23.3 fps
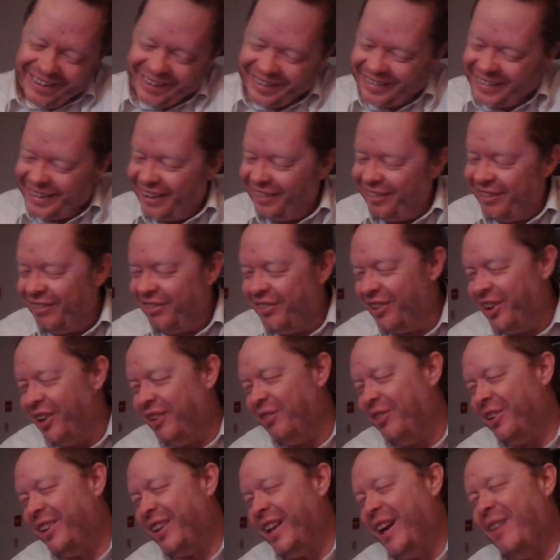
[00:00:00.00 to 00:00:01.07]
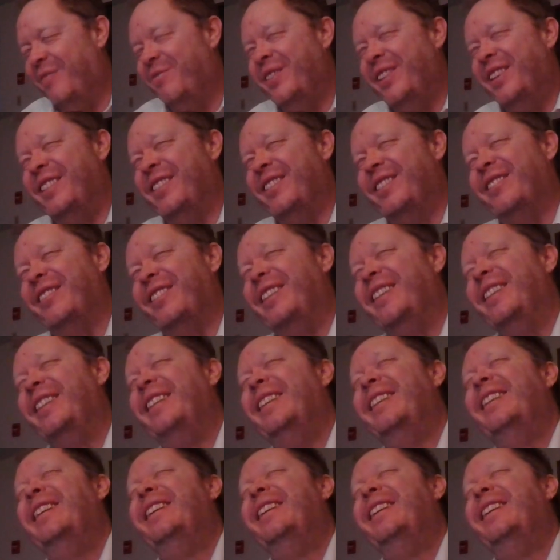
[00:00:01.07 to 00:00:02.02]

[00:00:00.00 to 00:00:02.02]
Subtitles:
Just having fun with that piece of it.